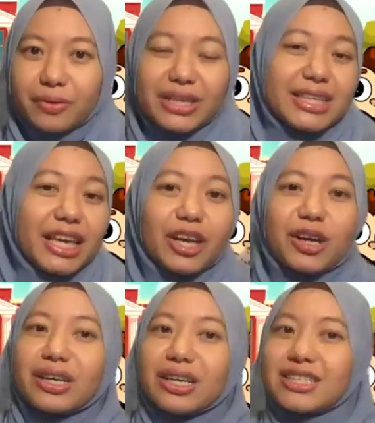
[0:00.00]
When I say
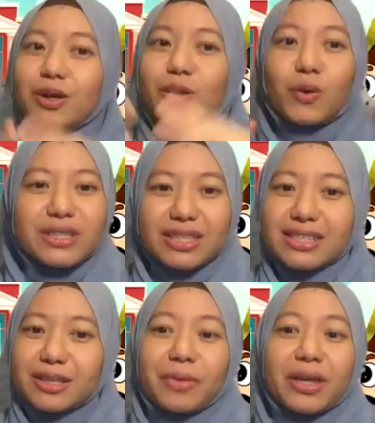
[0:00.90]
ear, it's the whole
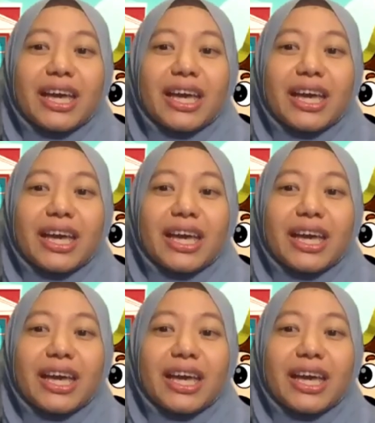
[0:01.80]
system.